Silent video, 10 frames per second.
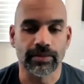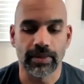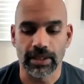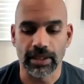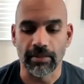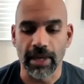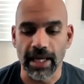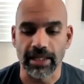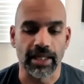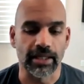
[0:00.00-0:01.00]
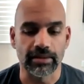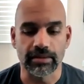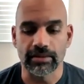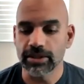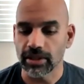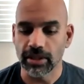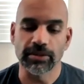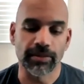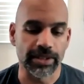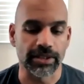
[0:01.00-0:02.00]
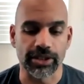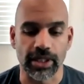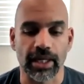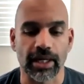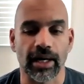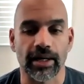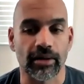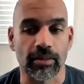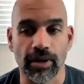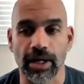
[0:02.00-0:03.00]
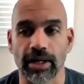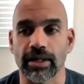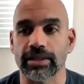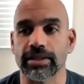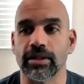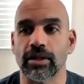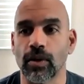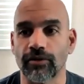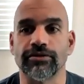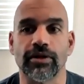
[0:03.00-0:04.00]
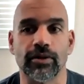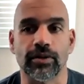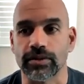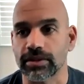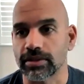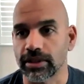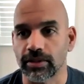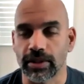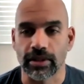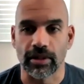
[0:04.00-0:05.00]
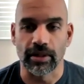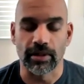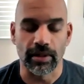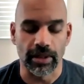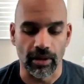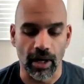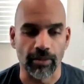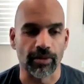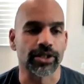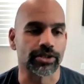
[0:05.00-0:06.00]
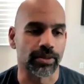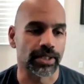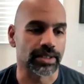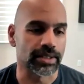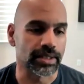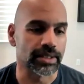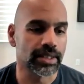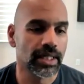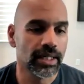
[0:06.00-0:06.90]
uh, a mandate, start implementing Gen AI in our products, in our workflows, you know, in our, in our operational processes.